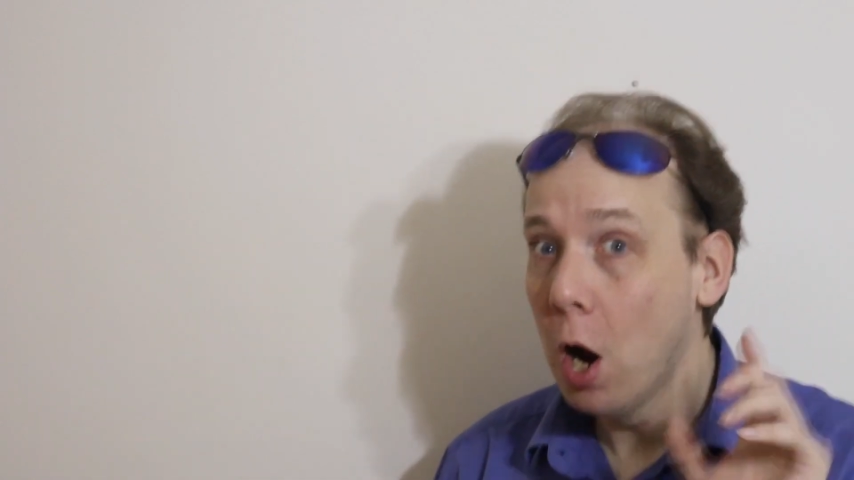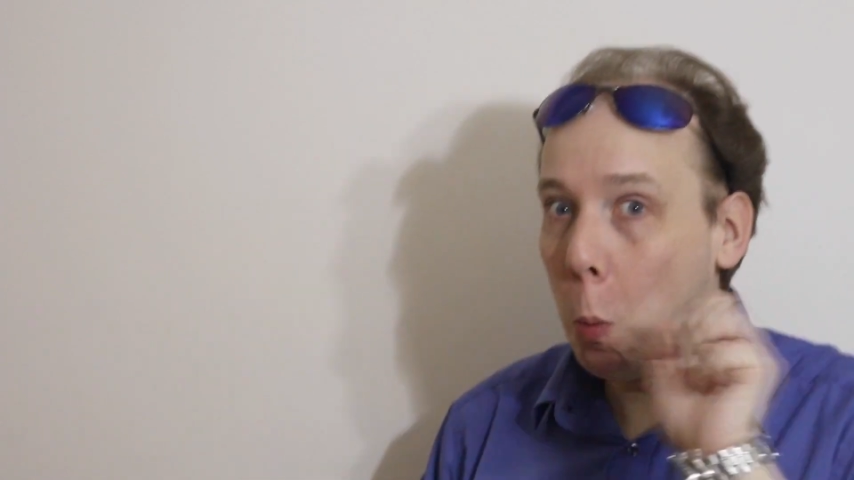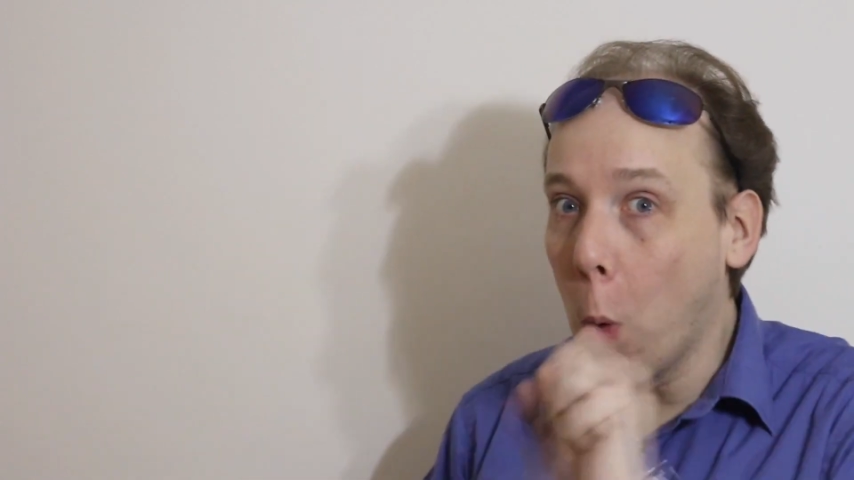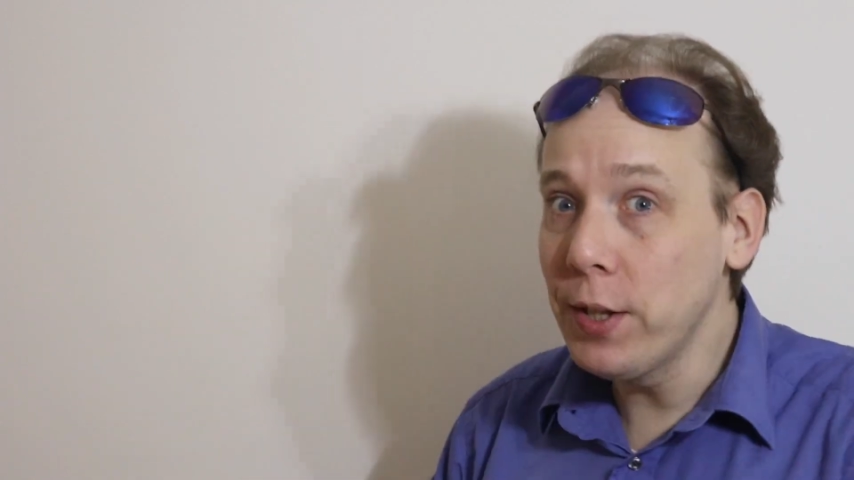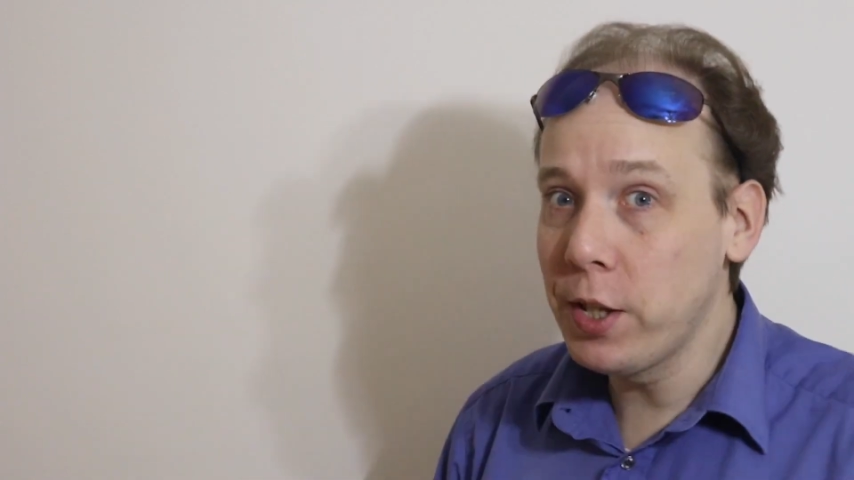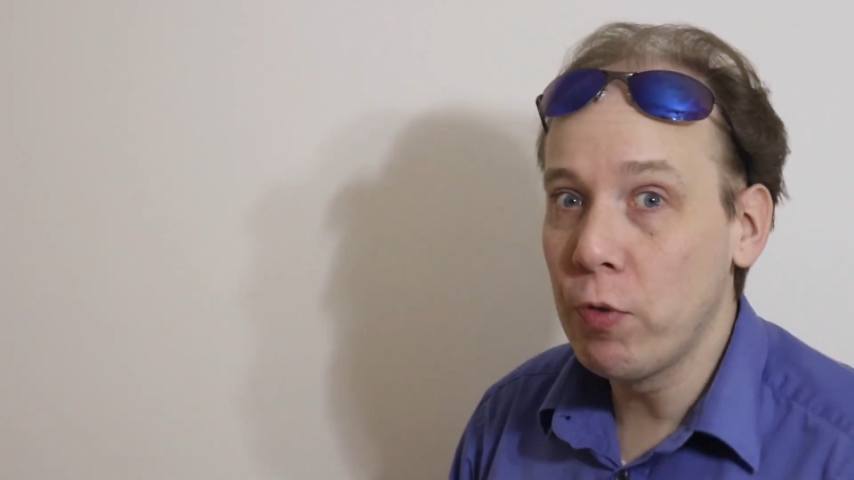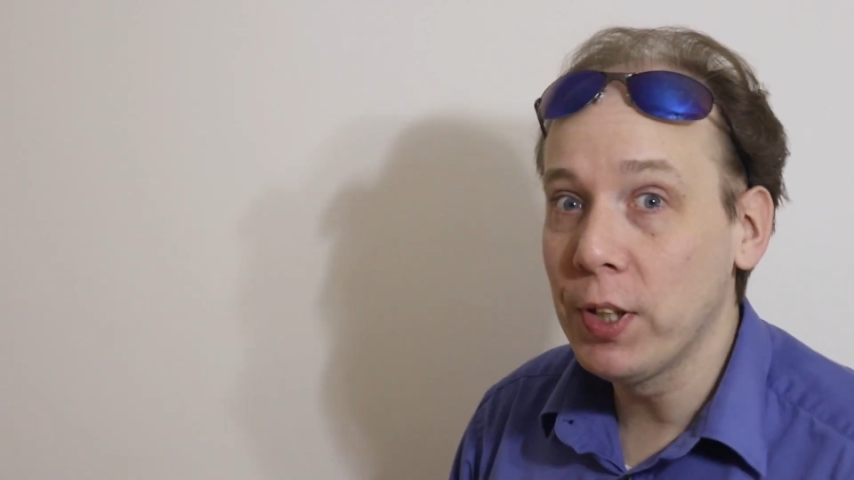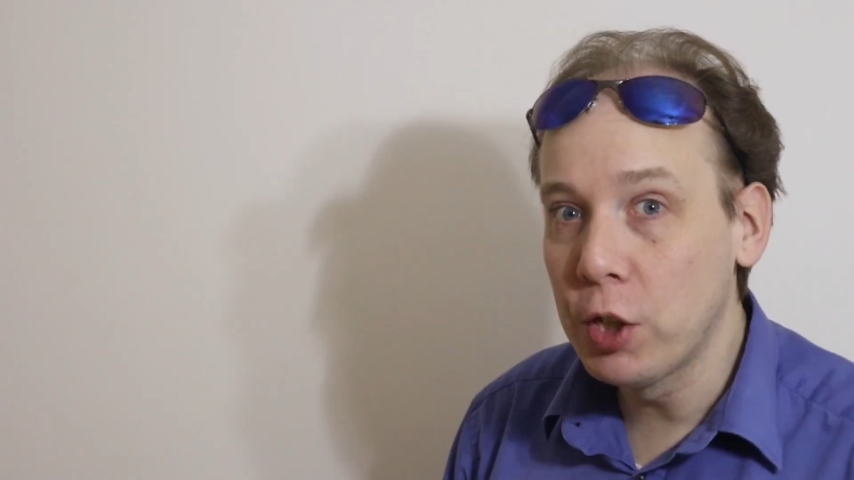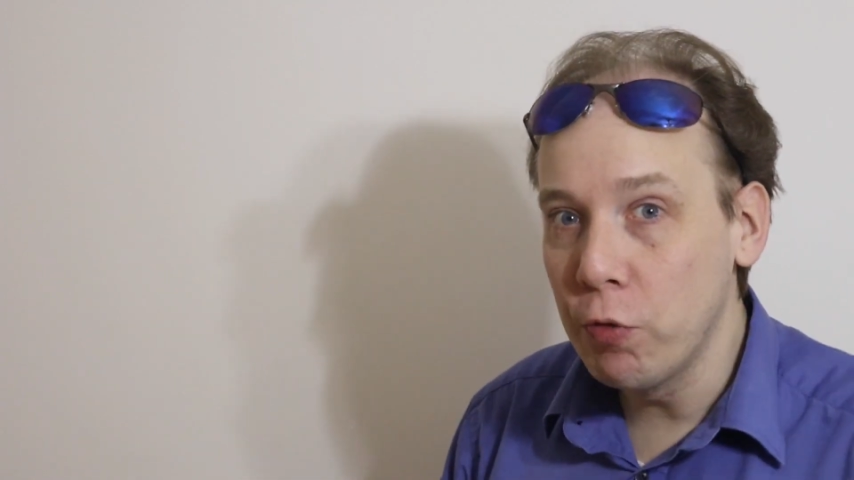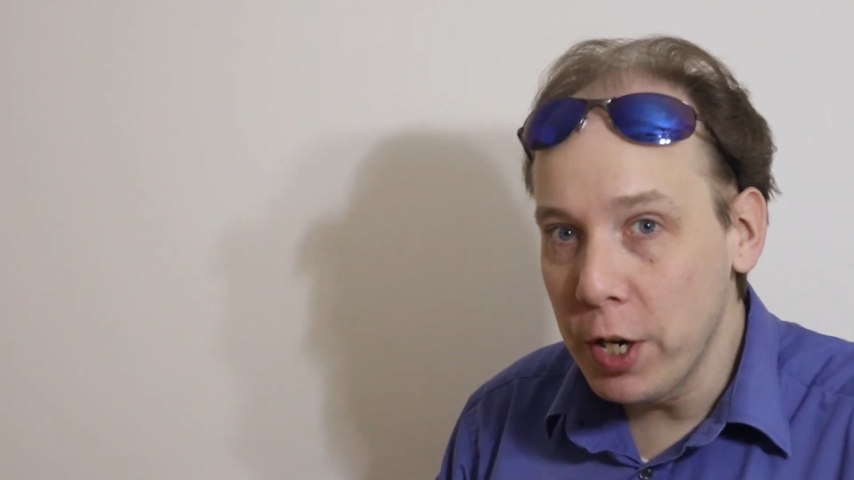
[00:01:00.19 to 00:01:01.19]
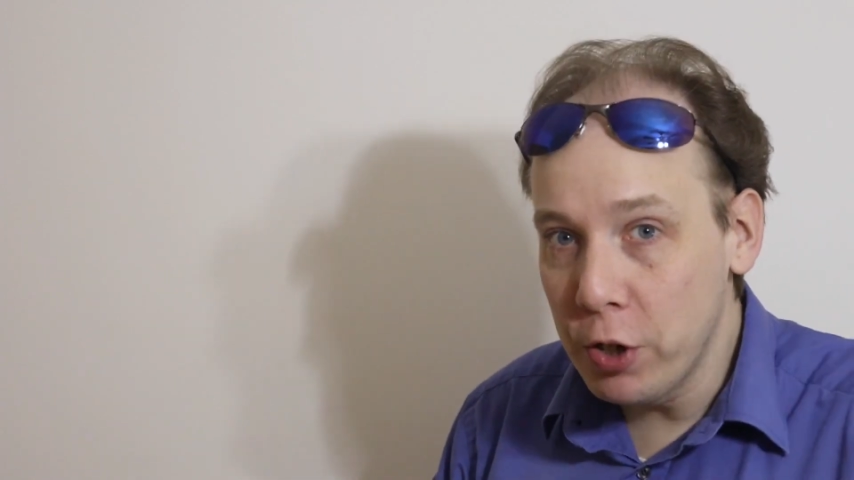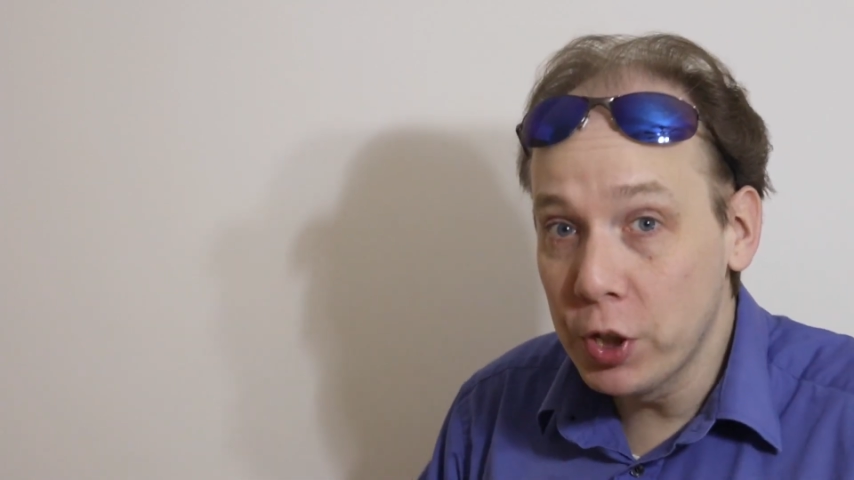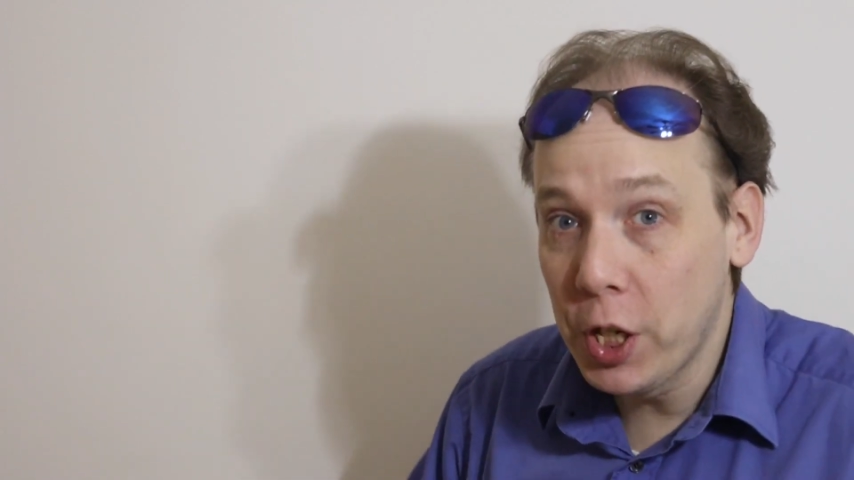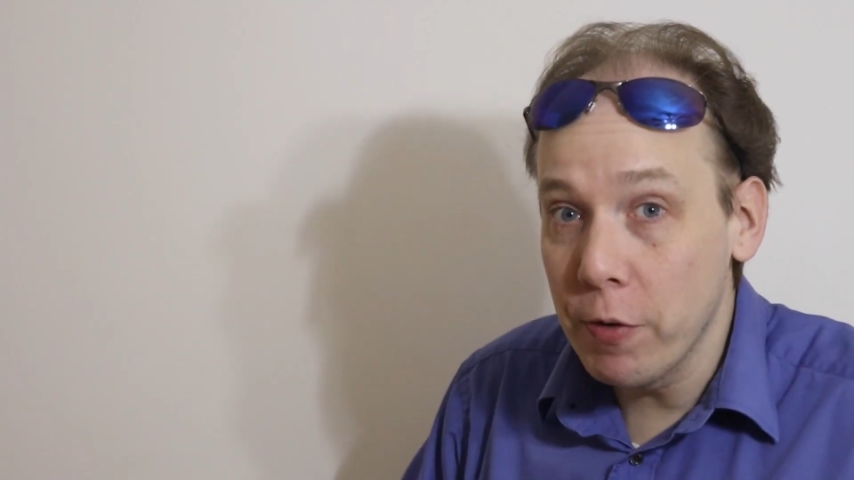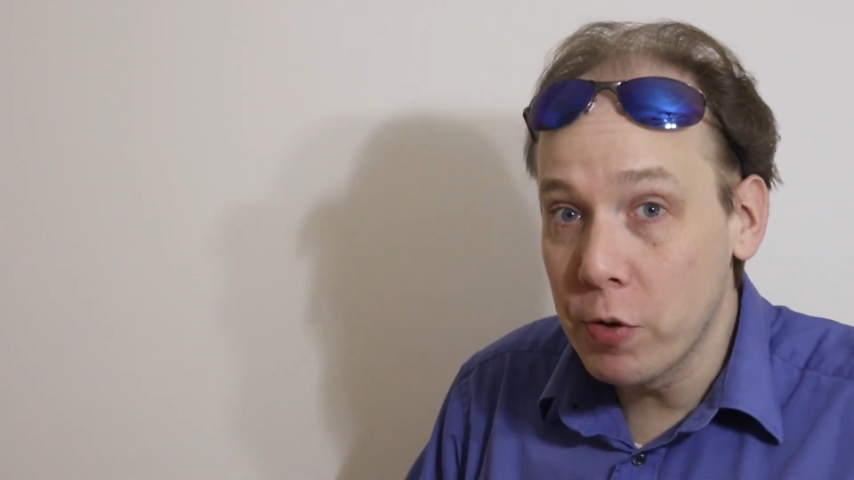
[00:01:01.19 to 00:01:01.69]
why the restoration is
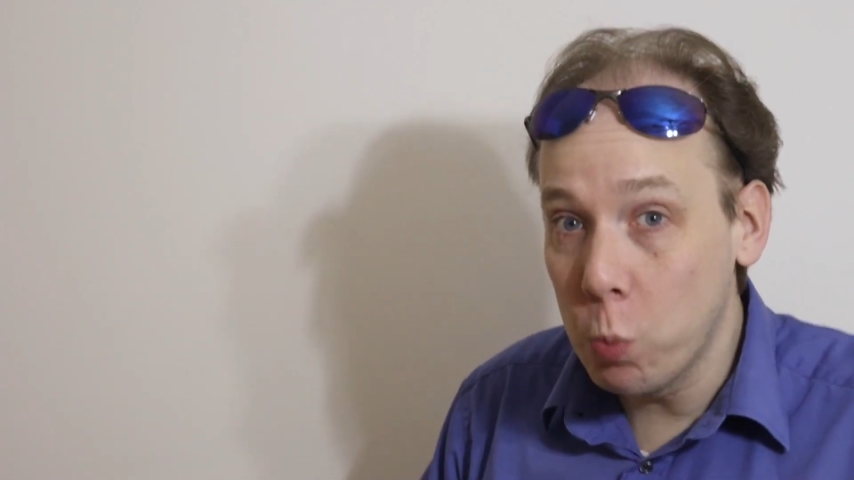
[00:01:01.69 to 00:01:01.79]
going to